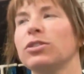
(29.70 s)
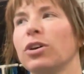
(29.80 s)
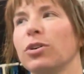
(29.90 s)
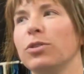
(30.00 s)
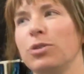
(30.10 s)

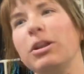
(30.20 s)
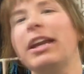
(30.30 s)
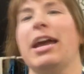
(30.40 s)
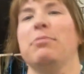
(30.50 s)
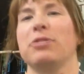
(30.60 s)
So you
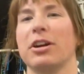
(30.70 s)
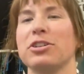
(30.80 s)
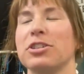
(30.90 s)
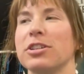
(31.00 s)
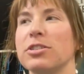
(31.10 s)
need hay
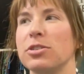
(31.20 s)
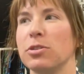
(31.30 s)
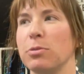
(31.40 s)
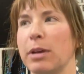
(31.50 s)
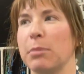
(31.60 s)
production
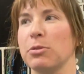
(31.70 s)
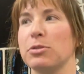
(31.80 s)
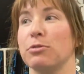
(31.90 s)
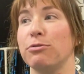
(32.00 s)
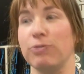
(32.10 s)
to be able
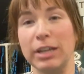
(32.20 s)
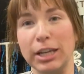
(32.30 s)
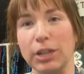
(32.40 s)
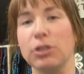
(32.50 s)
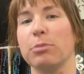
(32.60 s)
to
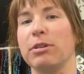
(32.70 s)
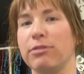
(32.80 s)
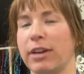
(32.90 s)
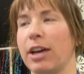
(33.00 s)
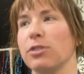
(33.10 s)
feed your
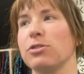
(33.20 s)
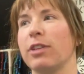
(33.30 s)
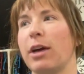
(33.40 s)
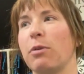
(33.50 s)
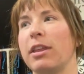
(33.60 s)
beef cattle so
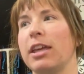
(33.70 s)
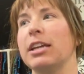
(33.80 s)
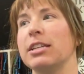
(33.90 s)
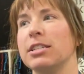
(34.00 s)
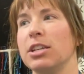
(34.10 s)
that way they
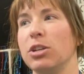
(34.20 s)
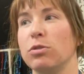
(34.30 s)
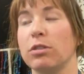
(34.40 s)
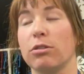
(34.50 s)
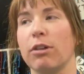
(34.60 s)

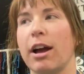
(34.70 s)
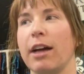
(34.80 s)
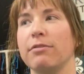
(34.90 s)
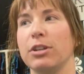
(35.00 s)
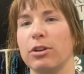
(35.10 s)
continue to
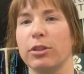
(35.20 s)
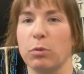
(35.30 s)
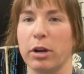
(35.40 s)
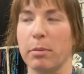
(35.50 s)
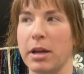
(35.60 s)
thrive during
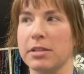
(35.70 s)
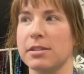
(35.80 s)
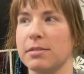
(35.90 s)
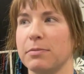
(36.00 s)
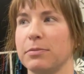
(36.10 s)
the winter months.